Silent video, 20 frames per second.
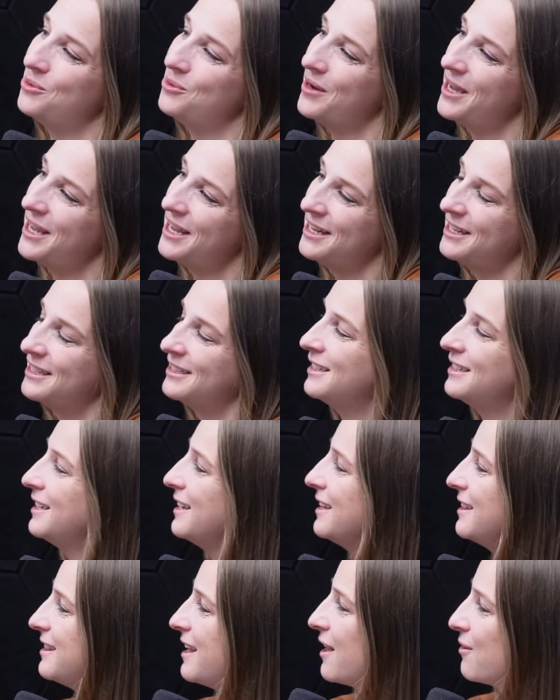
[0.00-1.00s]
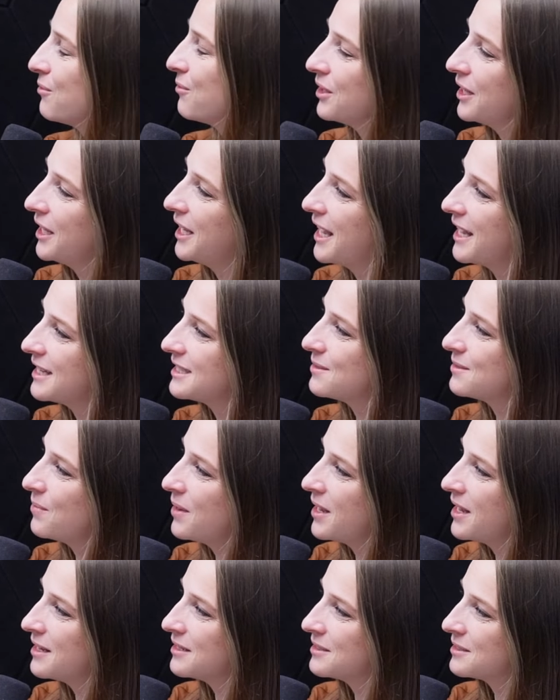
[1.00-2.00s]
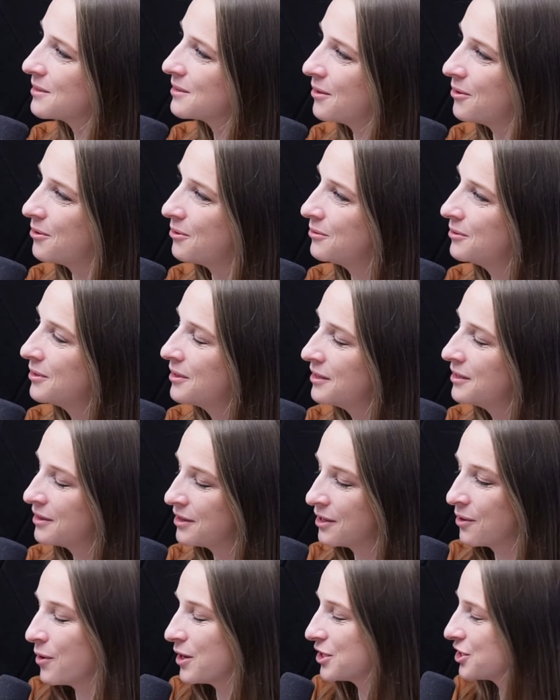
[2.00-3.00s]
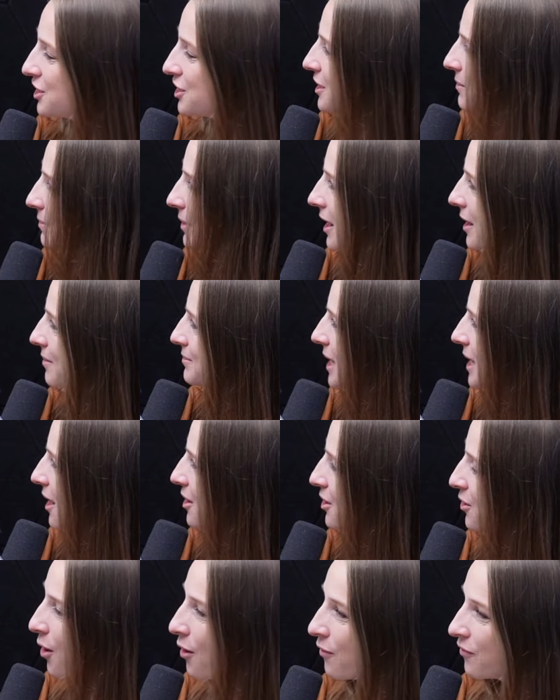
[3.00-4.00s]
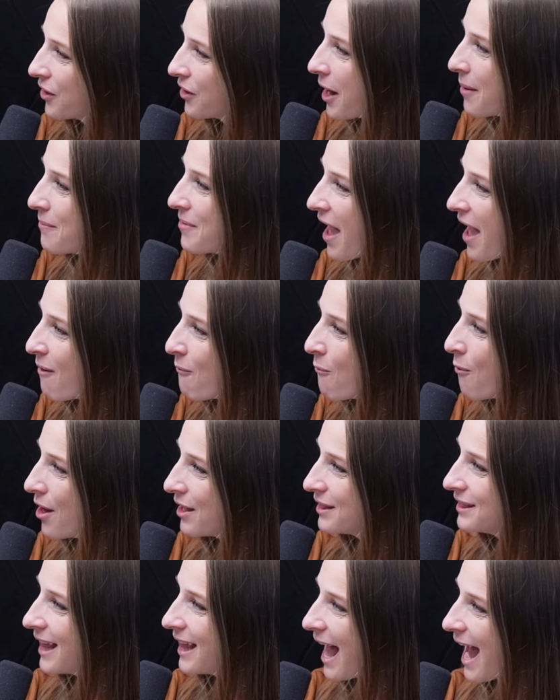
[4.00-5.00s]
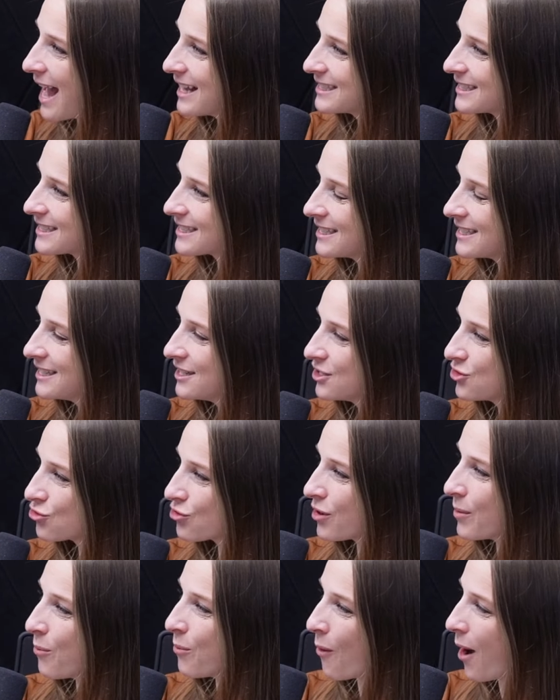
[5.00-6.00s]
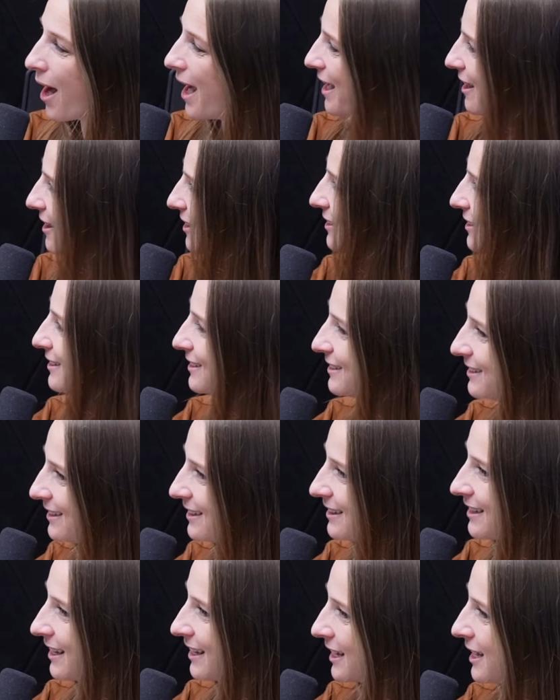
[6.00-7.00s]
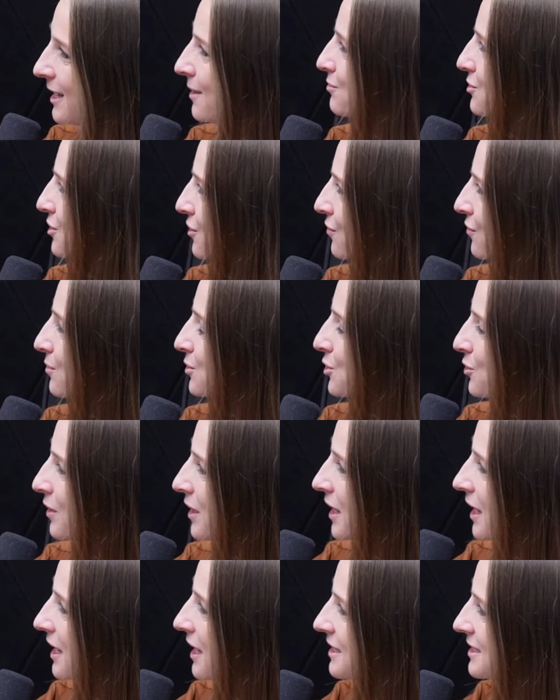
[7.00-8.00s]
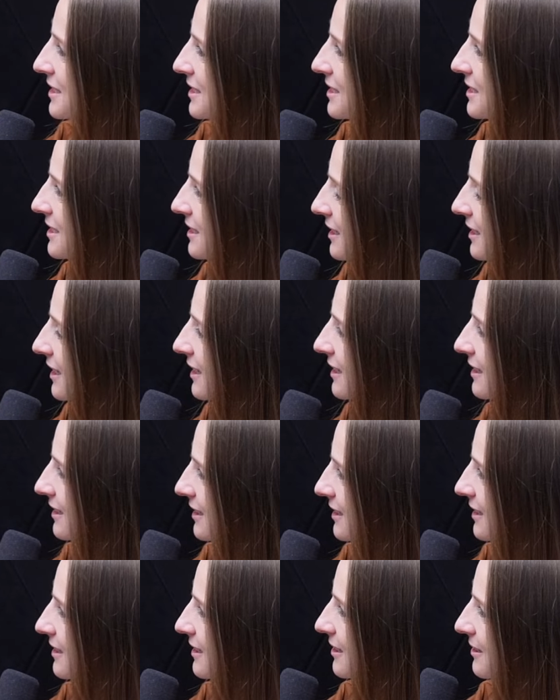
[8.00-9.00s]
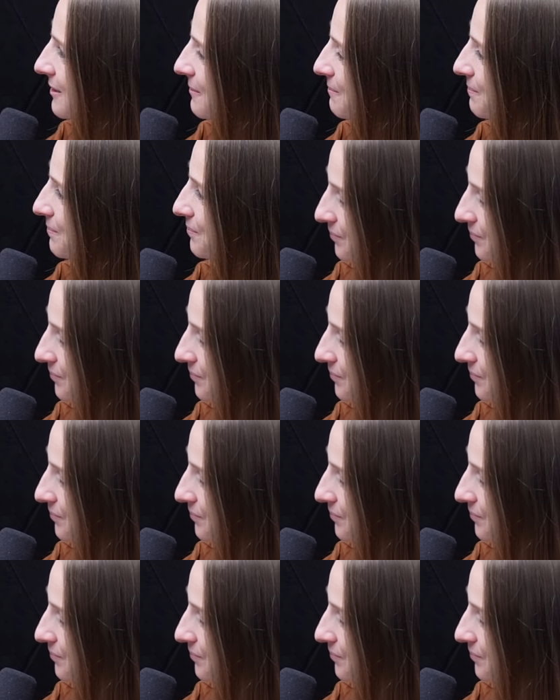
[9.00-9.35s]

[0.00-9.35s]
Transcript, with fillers: do it. That really gets me. So yeah. The question then becomes, how do you overcome that one last tripwire that well, keeps and when you you're from out, doing it consistently? When you're out